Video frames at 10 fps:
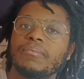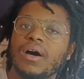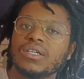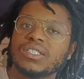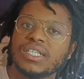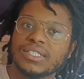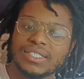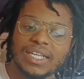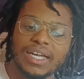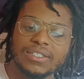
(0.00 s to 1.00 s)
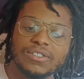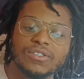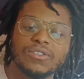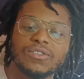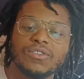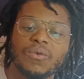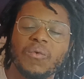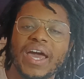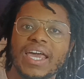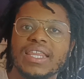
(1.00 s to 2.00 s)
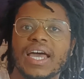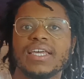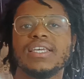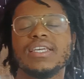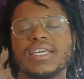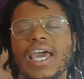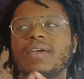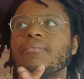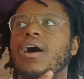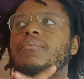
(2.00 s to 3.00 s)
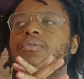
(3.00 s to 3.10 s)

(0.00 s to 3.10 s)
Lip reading: Martin said the way that he came up